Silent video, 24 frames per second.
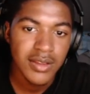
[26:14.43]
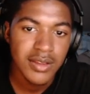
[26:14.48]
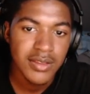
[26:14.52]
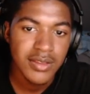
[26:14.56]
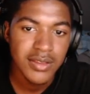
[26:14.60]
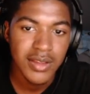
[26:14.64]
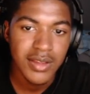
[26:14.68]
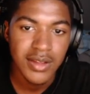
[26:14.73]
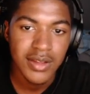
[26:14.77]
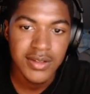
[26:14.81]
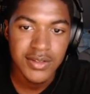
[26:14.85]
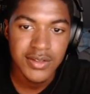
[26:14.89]

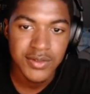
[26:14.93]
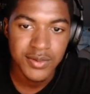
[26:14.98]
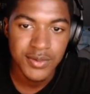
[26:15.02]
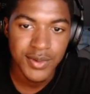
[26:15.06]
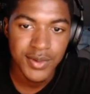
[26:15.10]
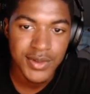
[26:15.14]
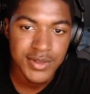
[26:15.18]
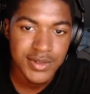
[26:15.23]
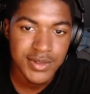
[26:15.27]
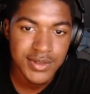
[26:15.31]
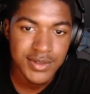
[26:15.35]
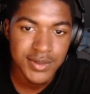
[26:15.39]
That just
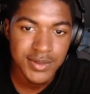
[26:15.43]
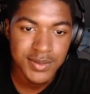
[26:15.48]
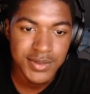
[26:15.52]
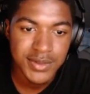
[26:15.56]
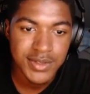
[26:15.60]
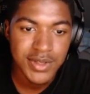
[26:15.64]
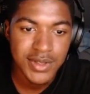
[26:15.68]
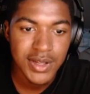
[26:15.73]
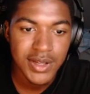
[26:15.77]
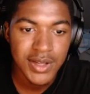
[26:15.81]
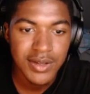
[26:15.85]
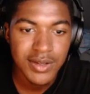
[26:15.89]
wasted some
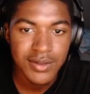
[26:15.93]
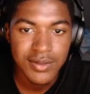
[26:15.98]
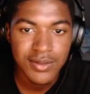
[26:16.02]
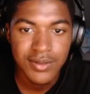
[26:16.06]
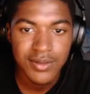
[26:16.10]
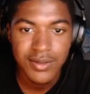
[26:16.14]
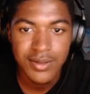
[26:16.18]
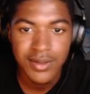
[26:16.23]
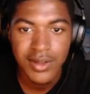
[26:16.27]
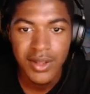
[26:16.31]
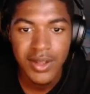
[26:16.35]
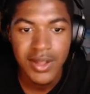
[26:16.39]
stuff.
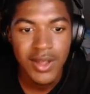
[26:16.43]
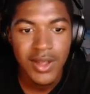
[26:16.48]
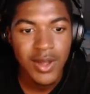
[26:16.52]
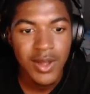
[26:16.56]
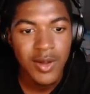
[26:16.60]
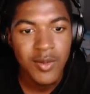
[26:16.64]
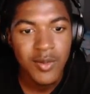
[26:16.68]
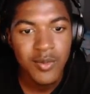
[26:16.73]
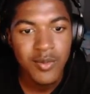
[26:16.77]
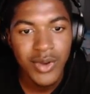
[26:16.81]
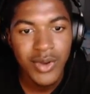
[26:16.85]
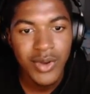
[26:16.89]

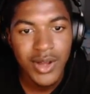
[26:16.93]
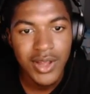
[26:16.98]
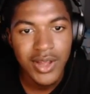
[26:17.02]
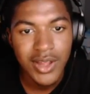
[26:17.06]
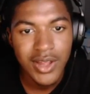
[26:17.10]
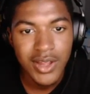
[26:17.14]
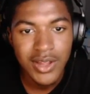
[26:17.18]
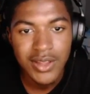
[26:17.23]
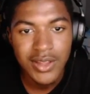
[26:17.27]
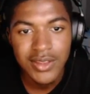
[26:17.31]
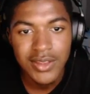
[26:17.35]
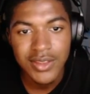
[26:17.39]
But
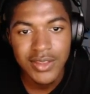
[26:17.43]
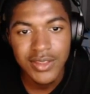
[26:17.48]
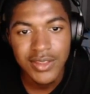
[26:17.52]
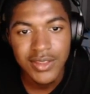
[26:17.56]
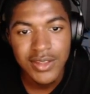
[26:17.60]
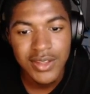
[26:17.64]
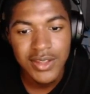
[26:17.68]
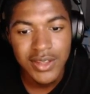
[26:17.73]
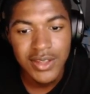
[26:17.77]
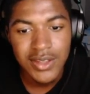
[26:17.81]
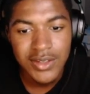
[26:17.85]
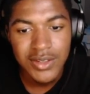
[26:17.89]
the
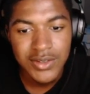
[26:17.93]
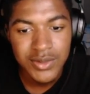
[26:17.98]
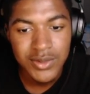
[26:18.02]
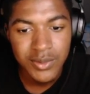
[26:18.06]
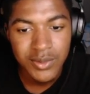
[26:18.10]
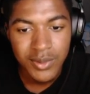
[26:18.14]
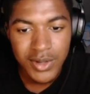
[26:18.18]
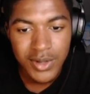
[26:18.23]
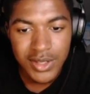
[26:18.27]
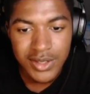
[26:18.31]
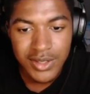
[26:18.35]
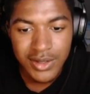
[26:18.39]
thing is,
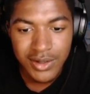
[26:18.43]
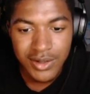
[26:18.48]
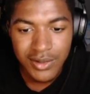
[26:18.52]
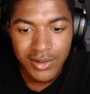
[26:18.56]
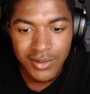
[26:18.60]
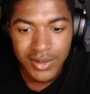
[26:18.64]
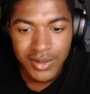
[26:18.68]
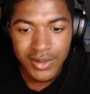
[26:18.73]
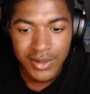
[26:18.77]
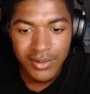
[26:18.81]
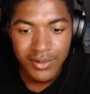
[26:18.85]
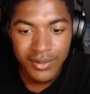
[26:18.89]
what,
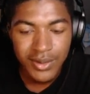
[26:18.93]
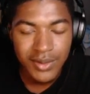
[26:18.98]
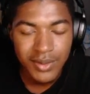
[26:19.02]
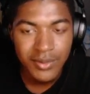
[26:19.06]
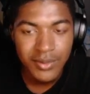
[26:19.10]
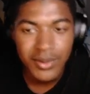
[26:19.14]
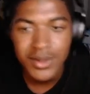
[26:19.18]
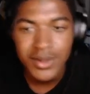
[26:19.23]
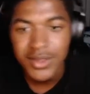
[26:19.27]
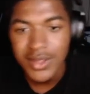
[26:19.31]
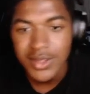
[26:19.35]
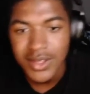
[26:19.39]
what, what,
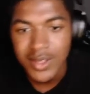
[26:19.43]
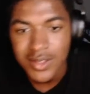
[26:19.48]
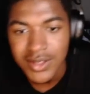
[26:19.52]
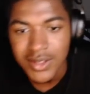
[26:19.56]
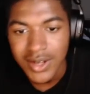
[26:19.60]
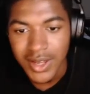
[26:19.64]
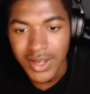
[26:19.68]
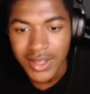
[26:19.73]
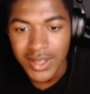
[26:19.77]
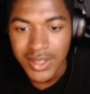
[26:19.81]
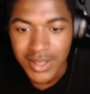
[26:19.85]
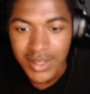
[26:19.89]
what thing did
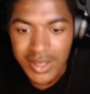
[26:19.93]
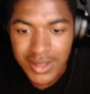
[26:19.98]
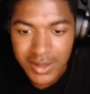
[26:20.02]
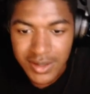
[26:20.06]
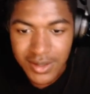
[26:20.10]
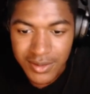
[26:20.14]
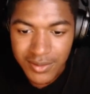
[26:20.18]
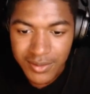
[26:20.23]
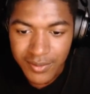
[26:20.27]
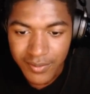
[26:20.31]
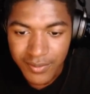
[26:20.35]
I keep?